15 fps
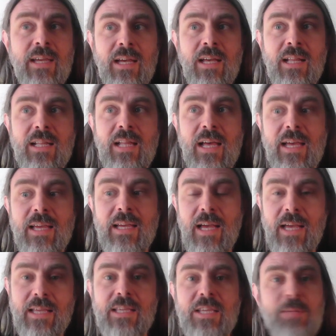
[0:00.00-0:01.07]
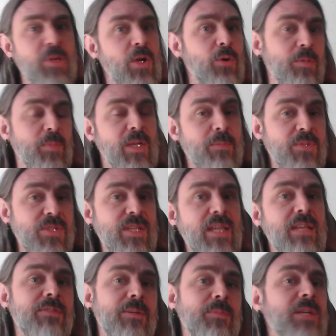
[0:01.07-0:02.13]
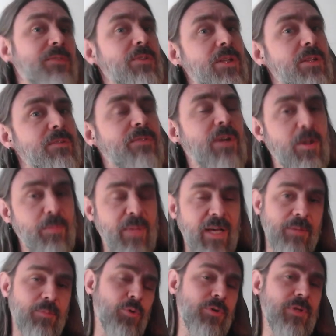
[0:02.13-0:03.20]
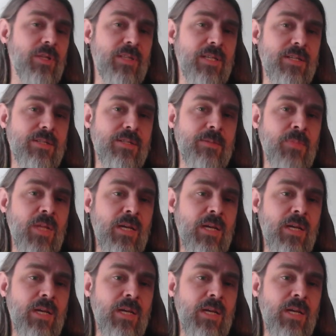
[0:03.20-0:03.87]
like I can keep going, but I'm safe. I'm never going to fall back more than this.